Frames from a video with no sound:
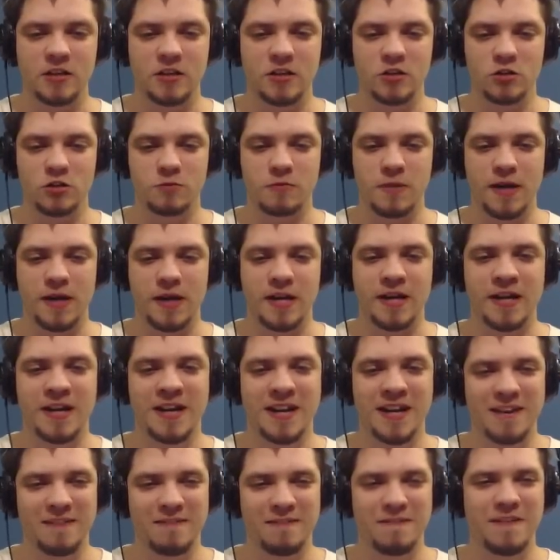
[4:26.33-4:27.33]
Goodbye.
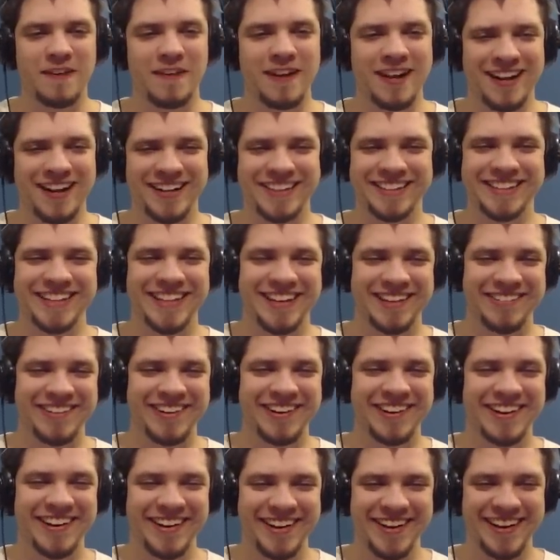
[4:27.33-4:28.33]
He fell down.
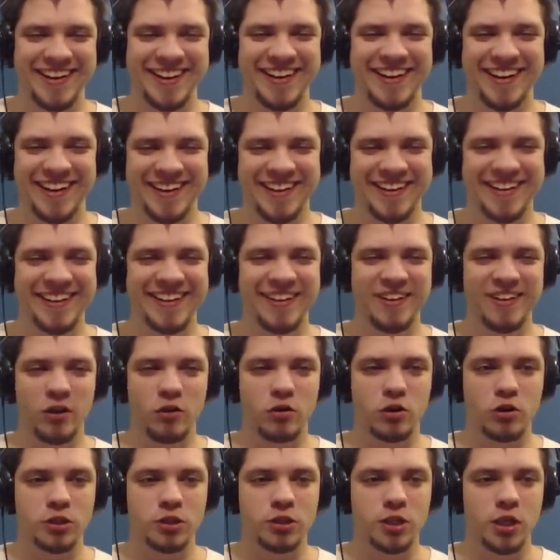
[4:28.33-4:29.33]

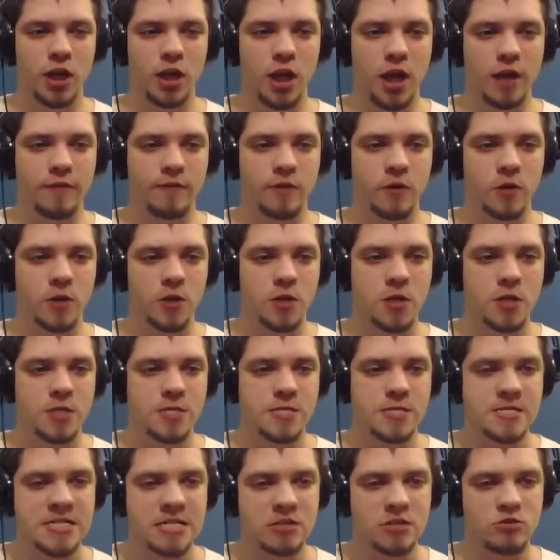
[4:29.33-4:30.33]
Oh, he's still alive.
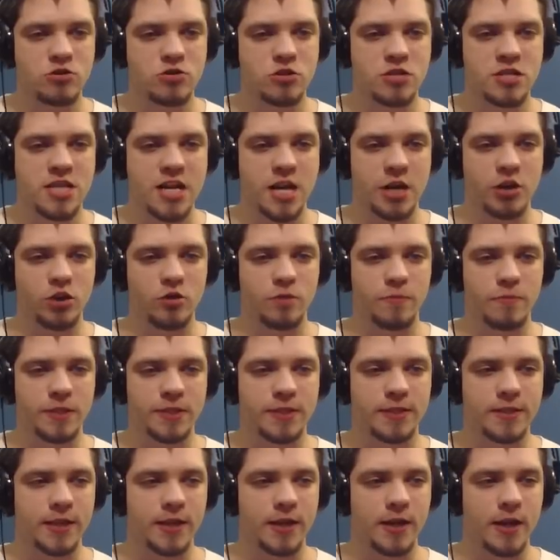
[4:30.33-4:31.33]
How dare you be
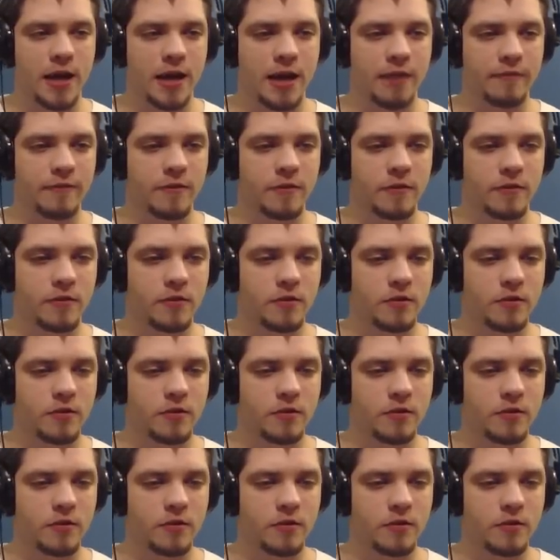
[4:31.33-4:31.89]
still alive?